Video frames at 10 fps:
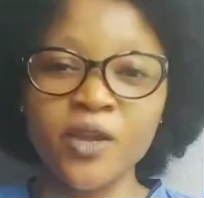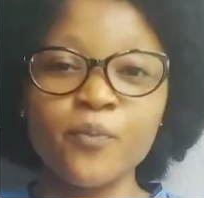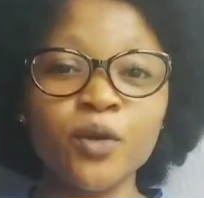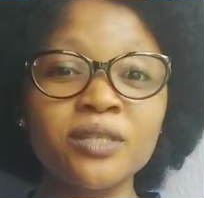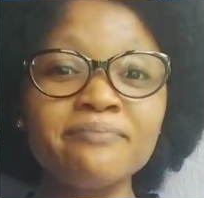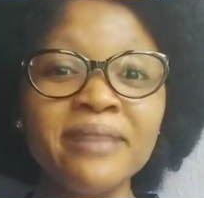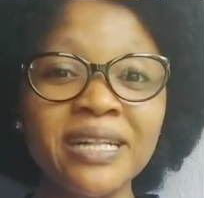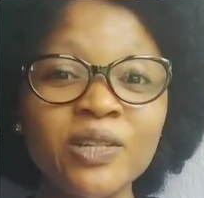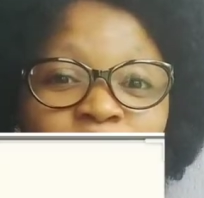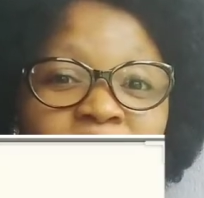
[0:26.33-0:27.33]
Both
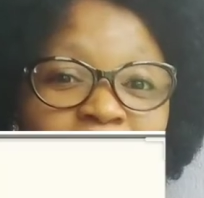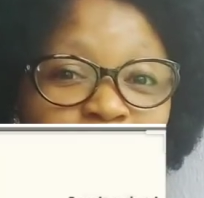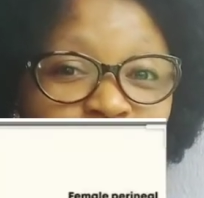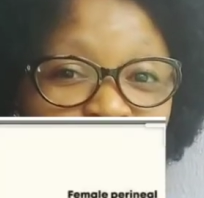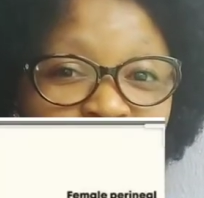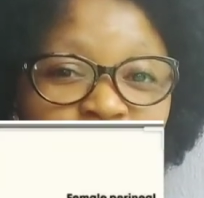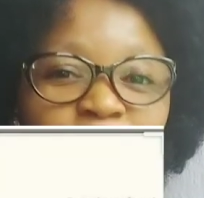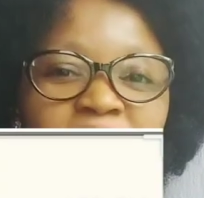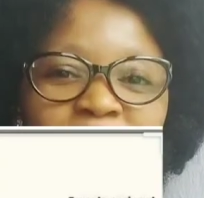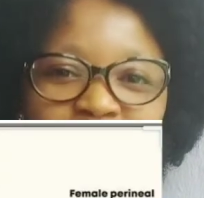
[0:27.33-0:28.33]
males and
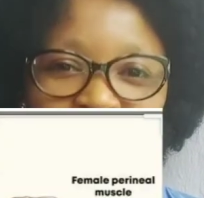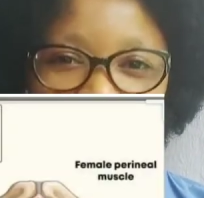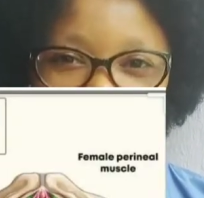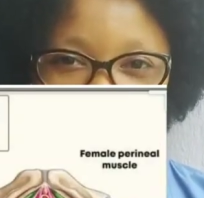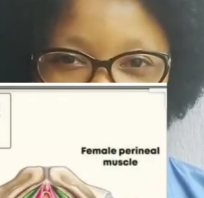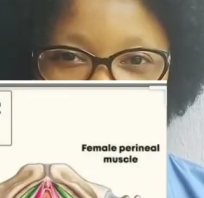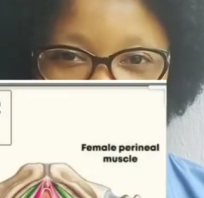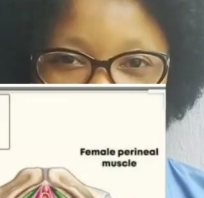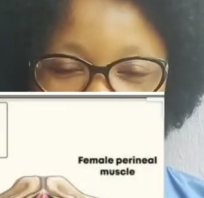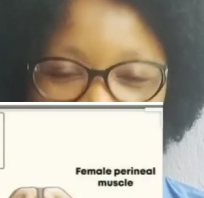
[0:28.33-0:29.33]
females have
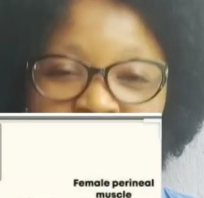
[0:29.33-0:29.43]
perineum.